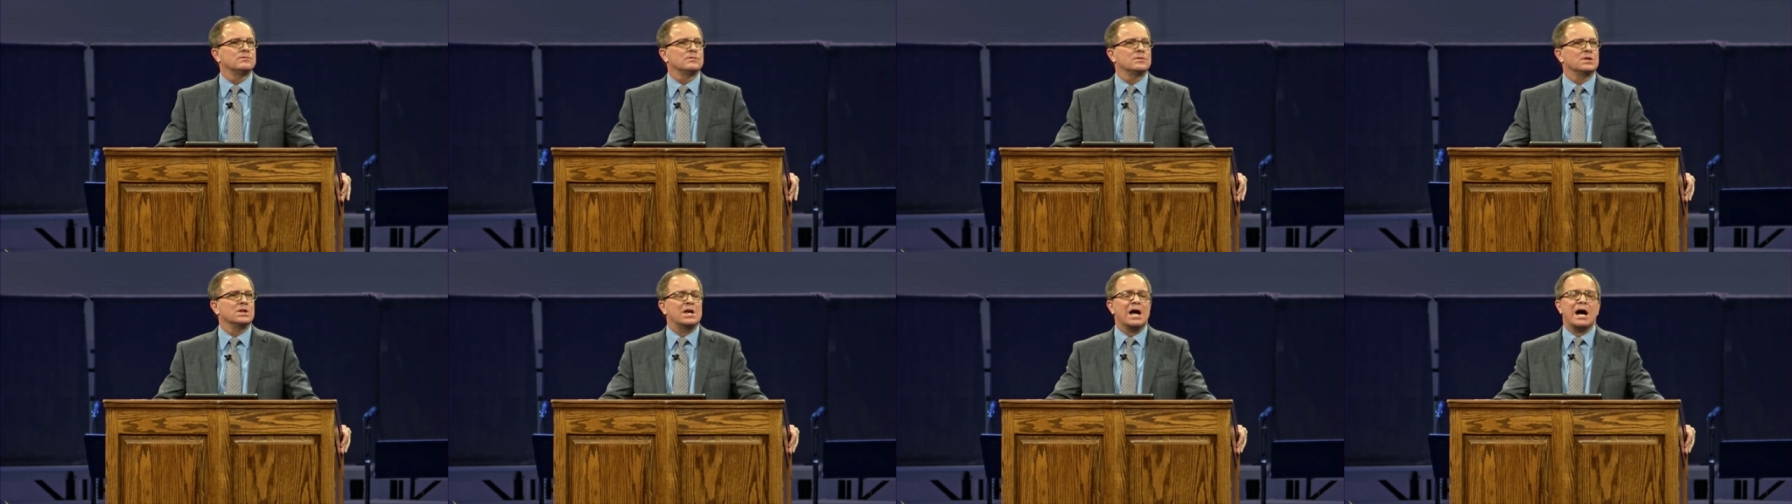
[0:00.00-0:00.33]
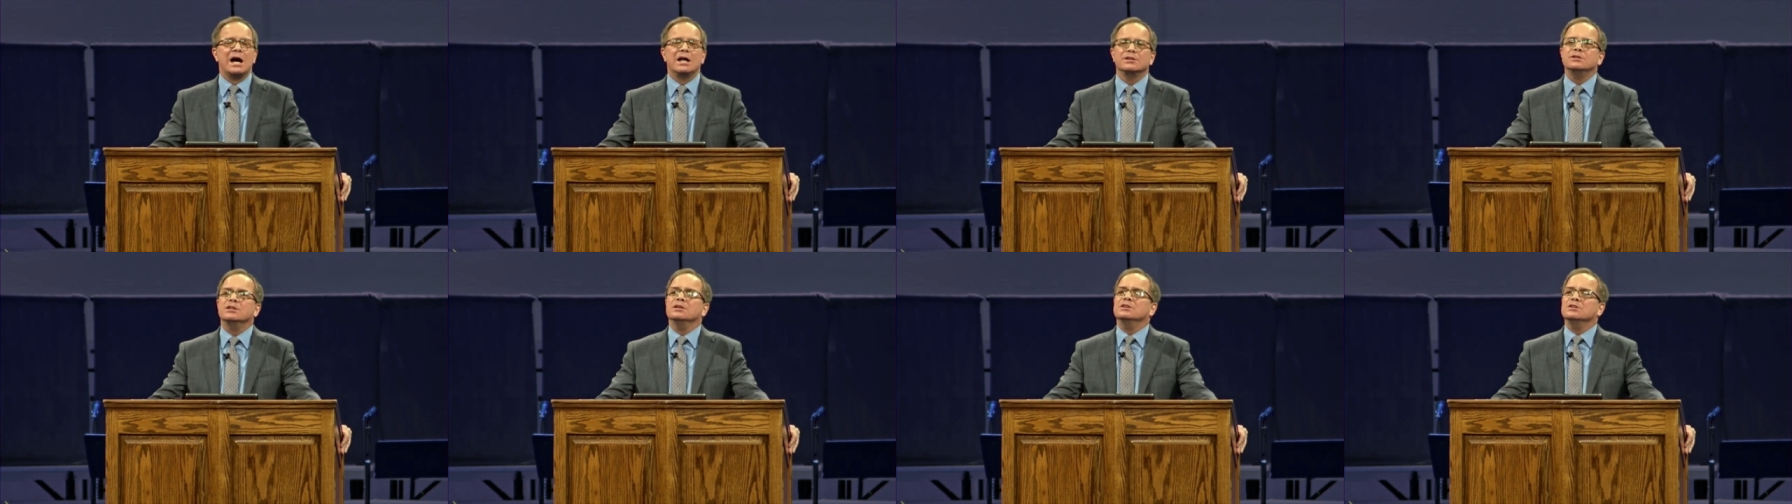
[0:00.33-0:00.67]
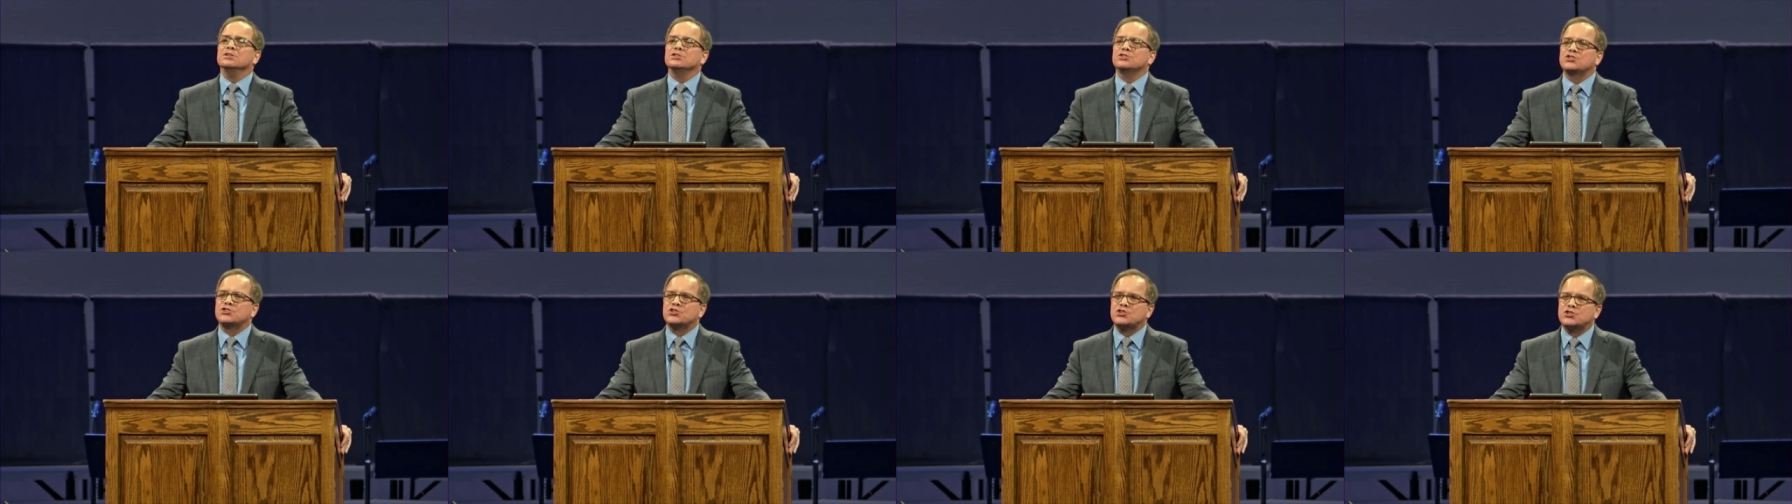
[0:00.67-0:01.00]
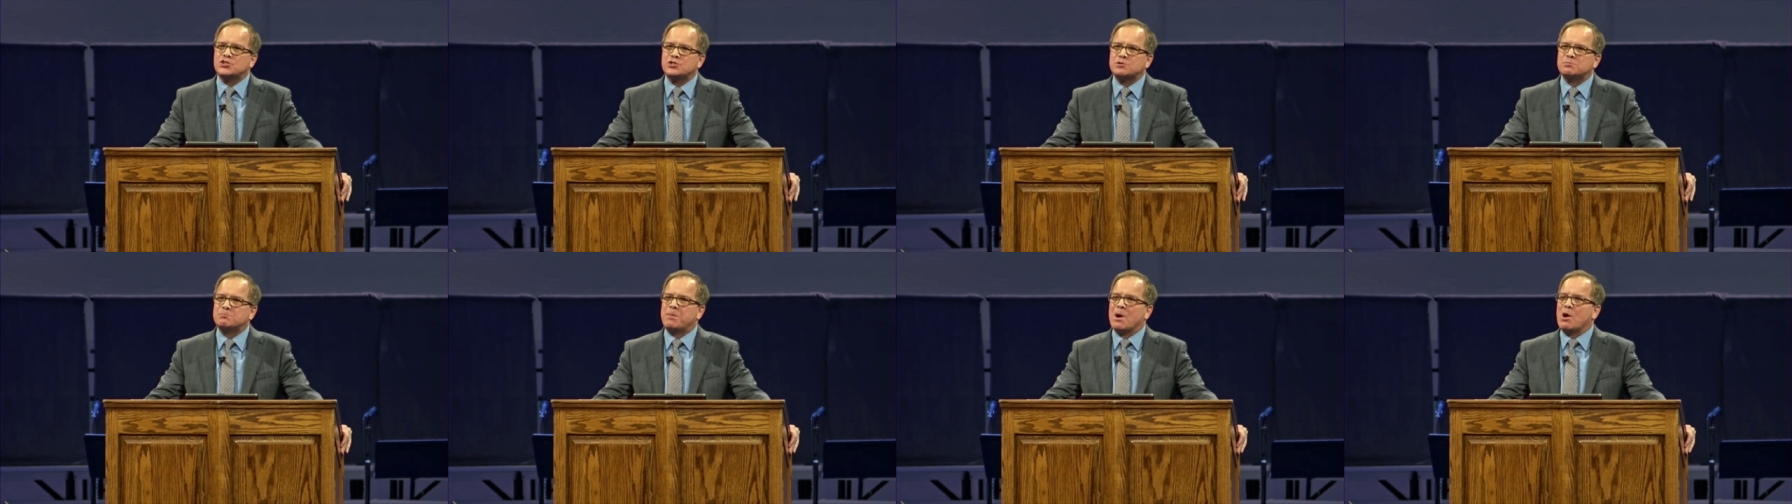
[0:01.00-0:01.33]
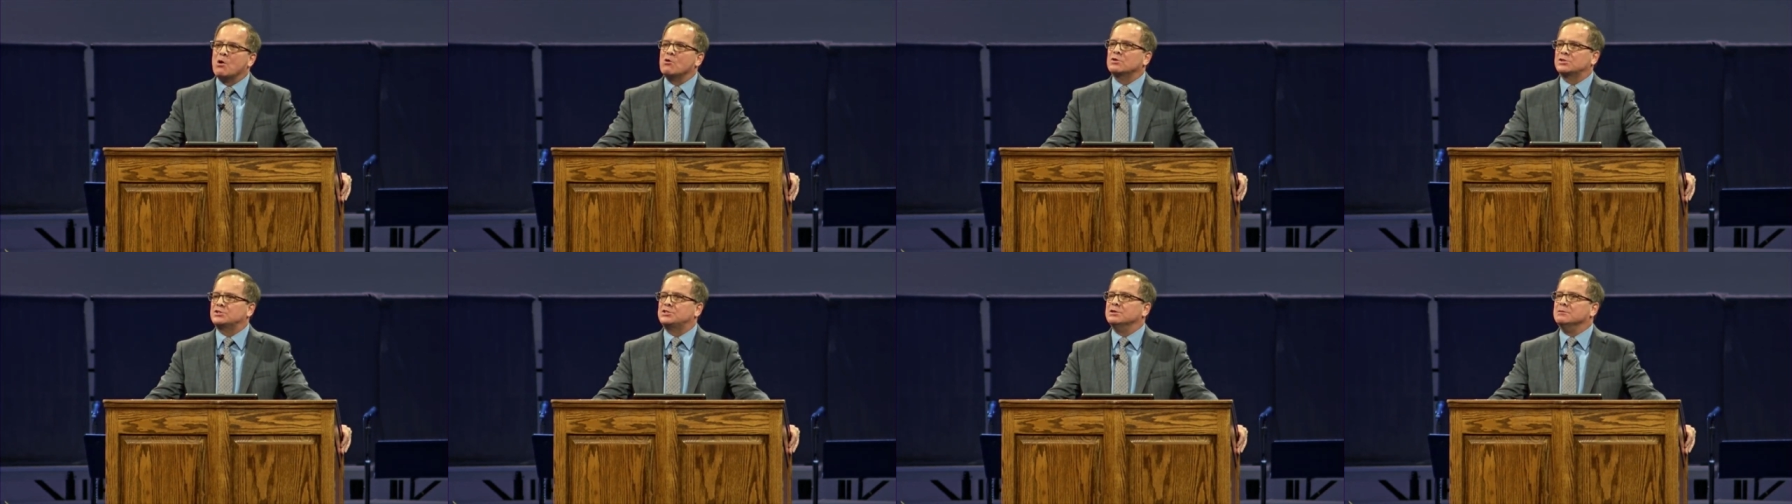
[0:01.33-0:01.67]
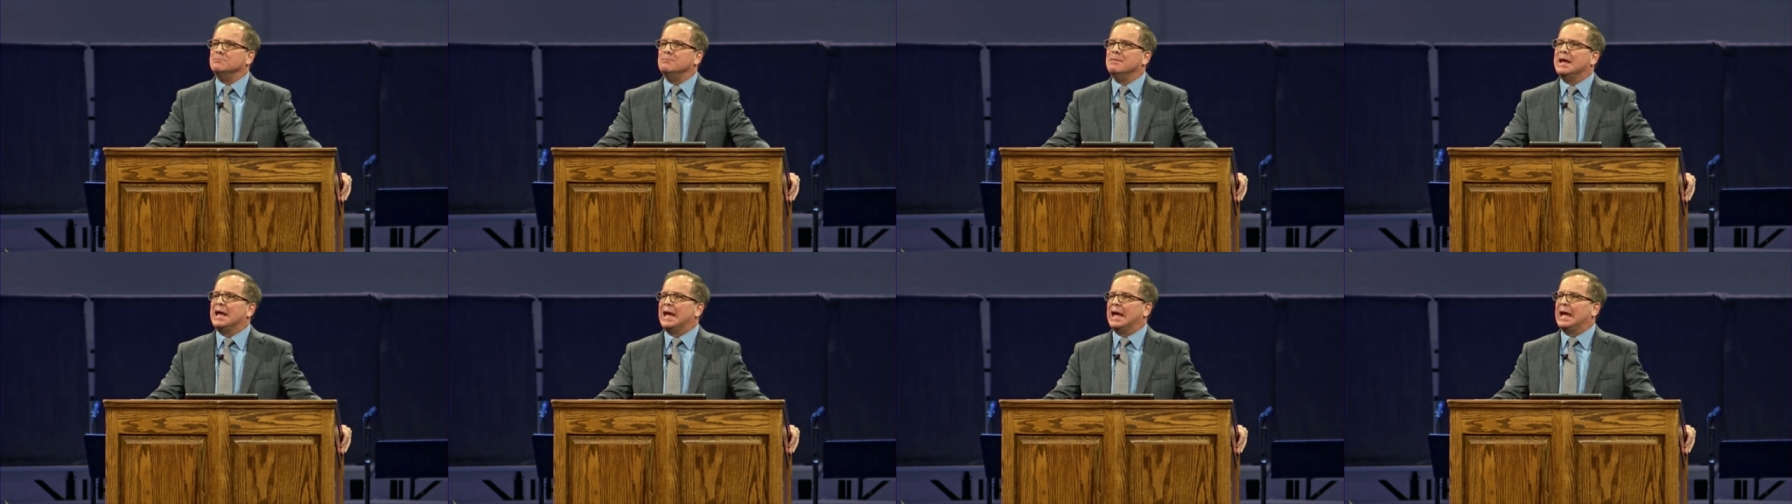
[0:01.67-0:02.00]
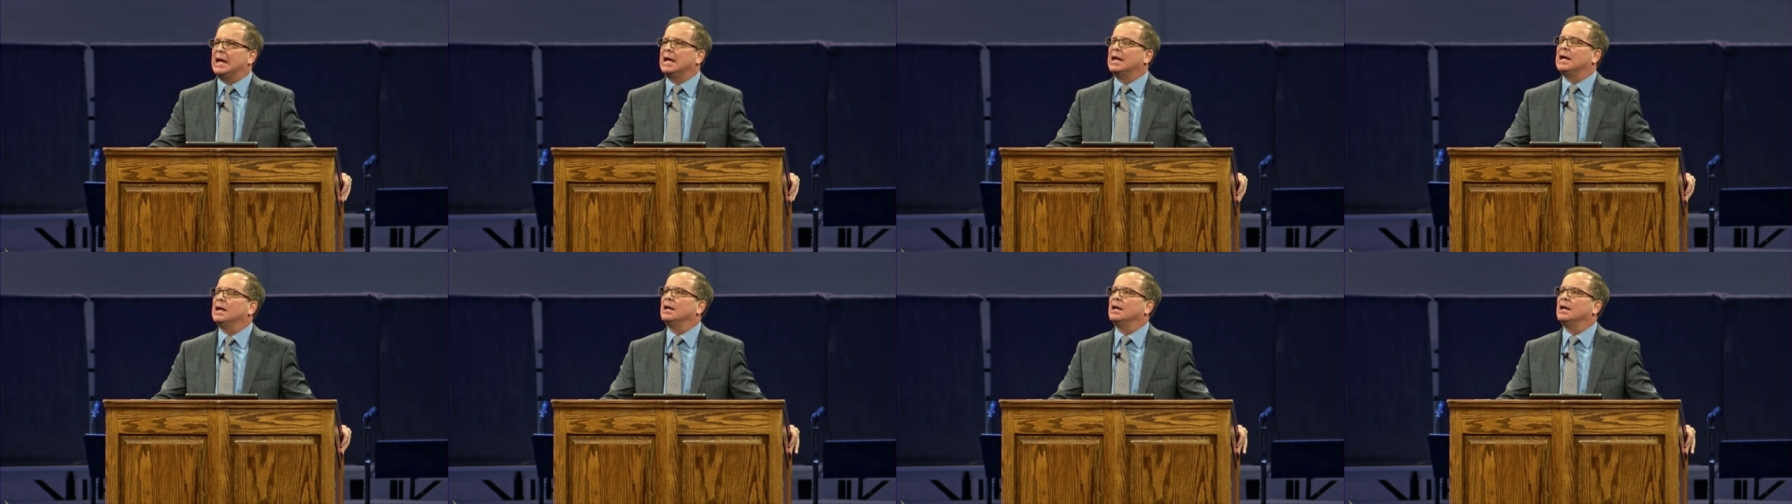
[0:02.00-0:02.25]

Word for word: God spoke to me.